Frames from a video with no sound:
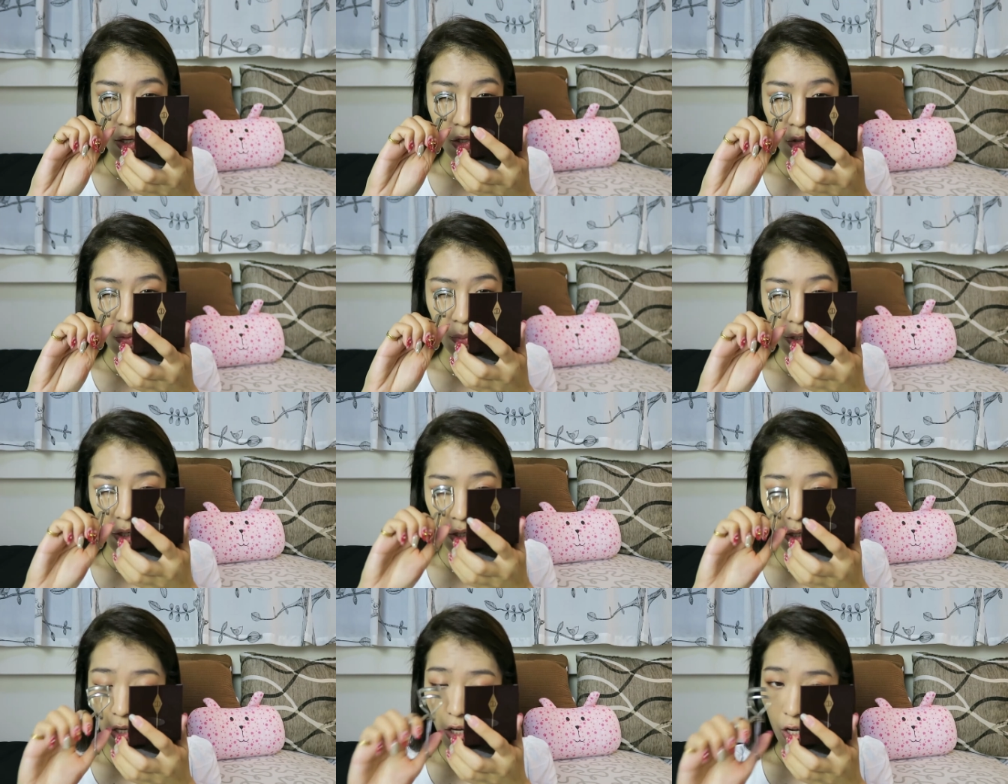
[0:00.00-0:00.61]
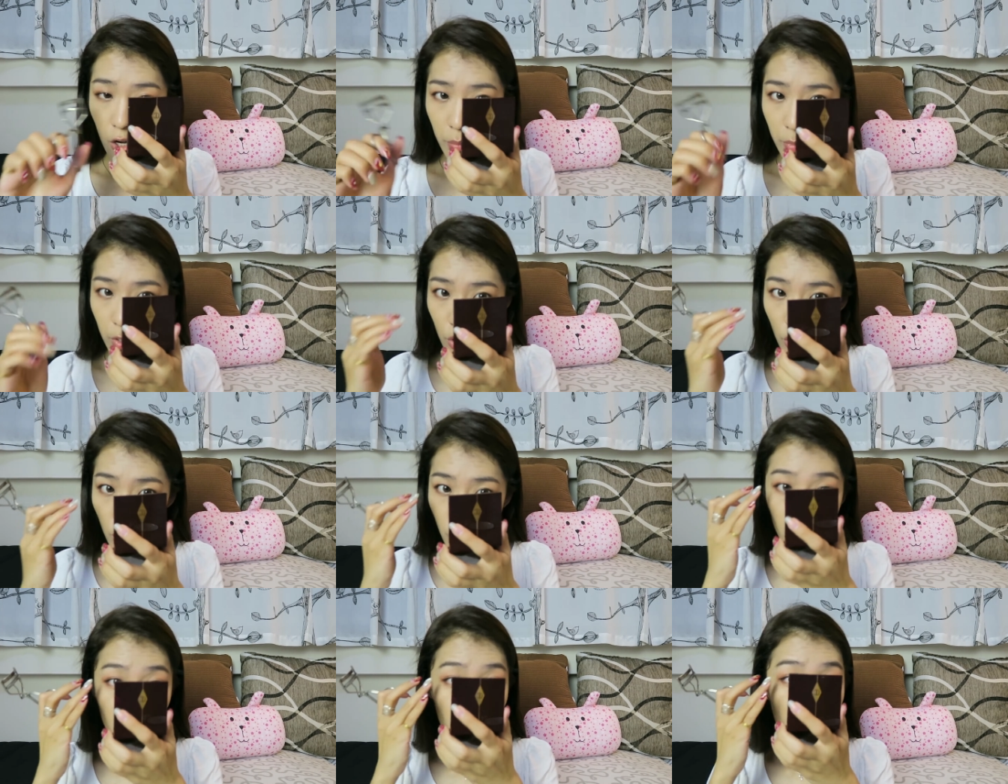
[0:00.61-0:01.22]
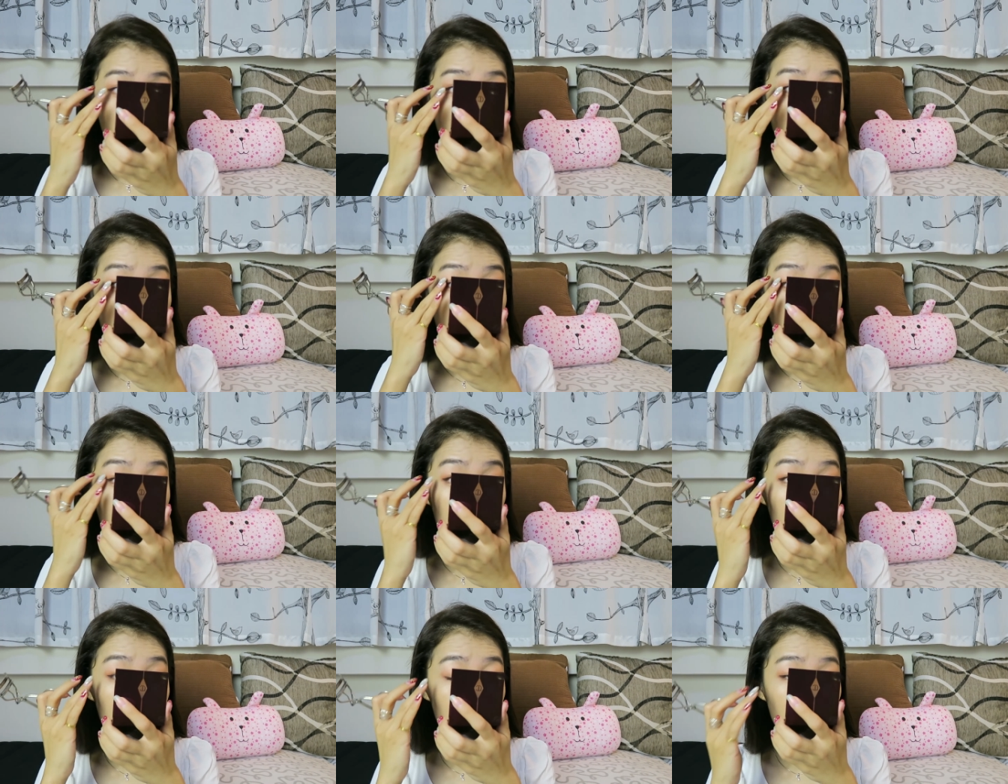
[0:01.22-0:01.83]
no matter how much you curl your
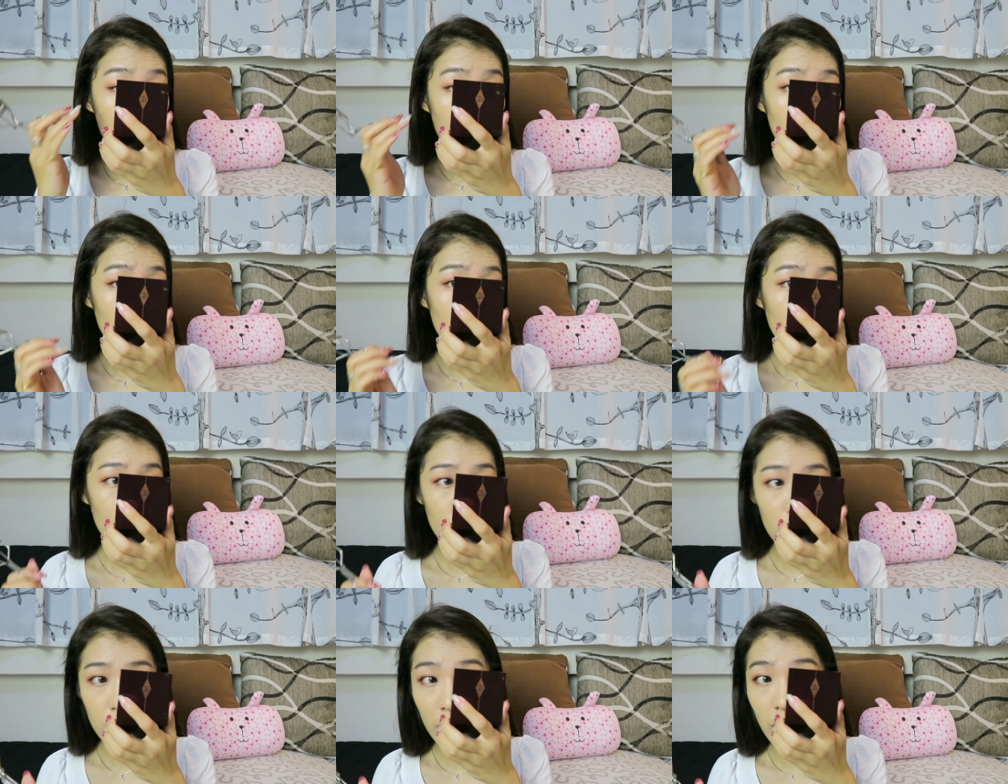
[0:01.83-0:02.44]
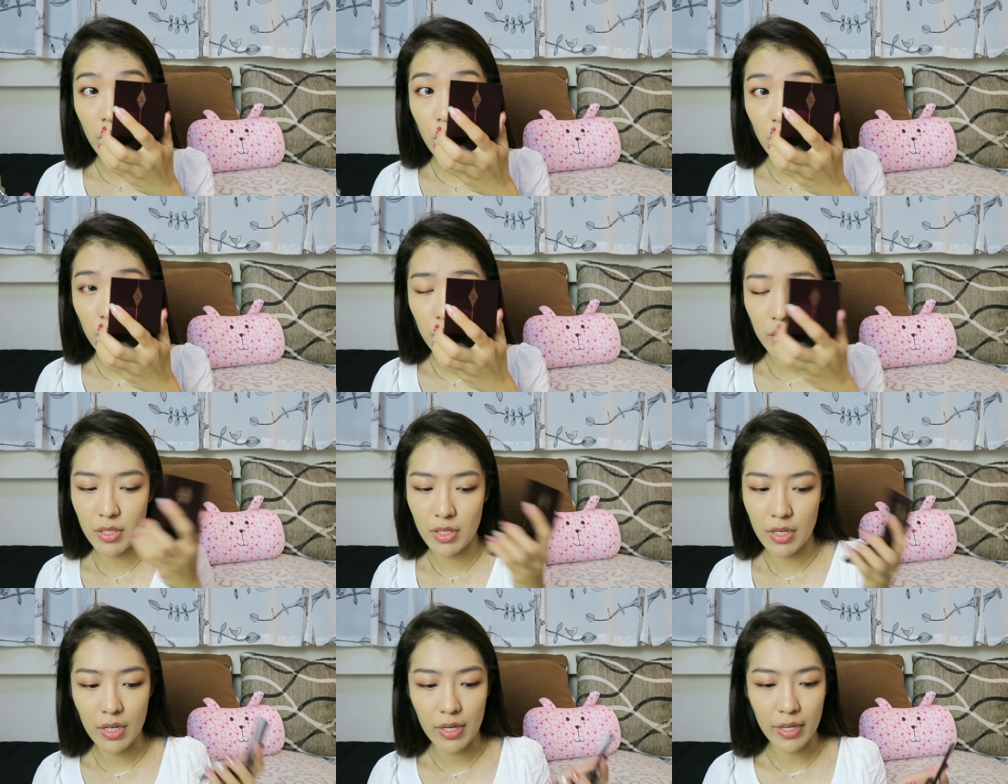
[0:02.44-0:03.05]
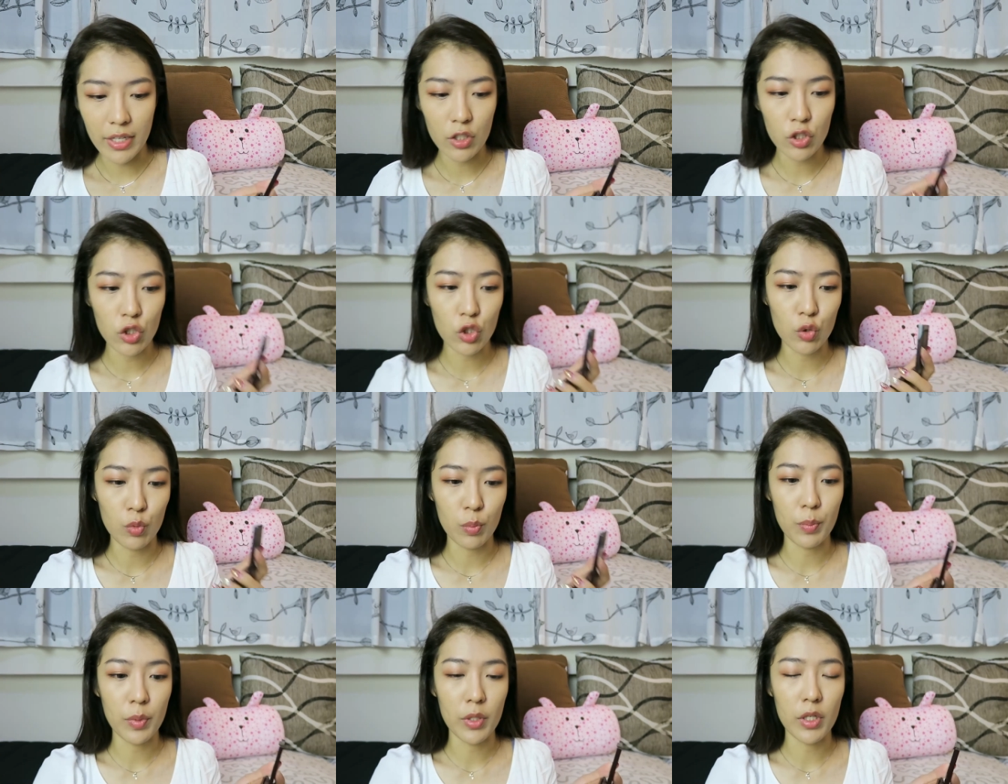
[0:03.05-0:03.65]
lashes, they are not going to be 100% like
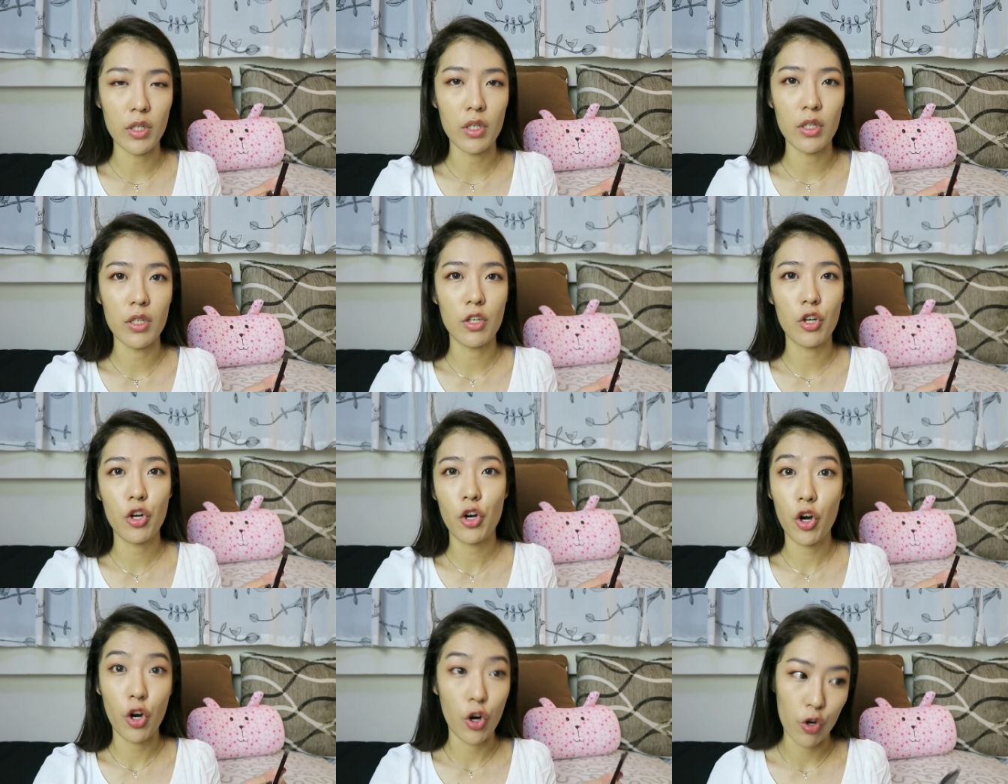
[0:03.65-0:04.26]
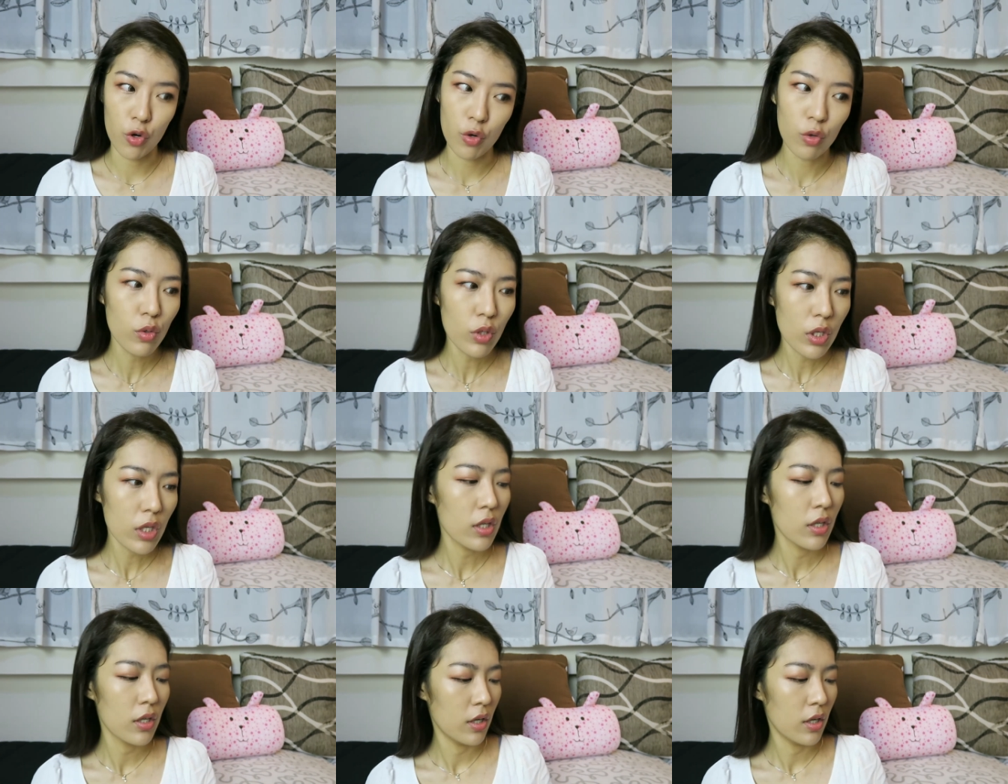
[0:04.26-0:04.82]
super curled,